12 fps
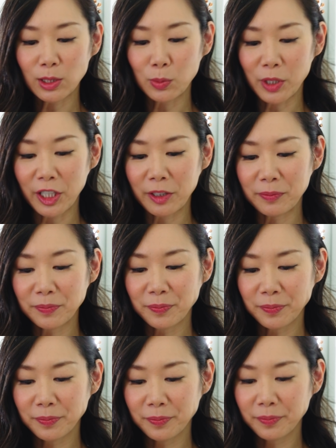sweet,
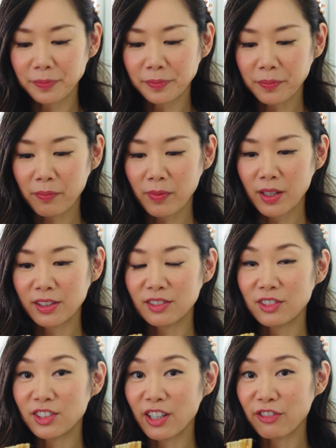
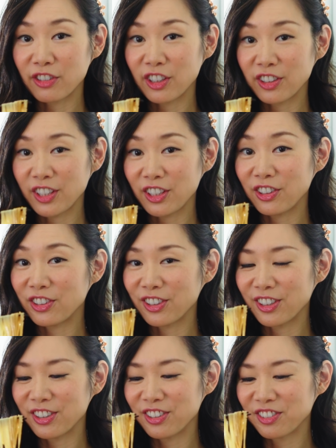definitely
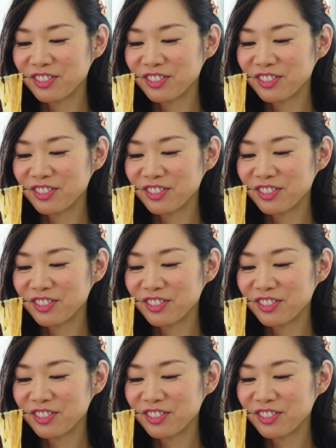good.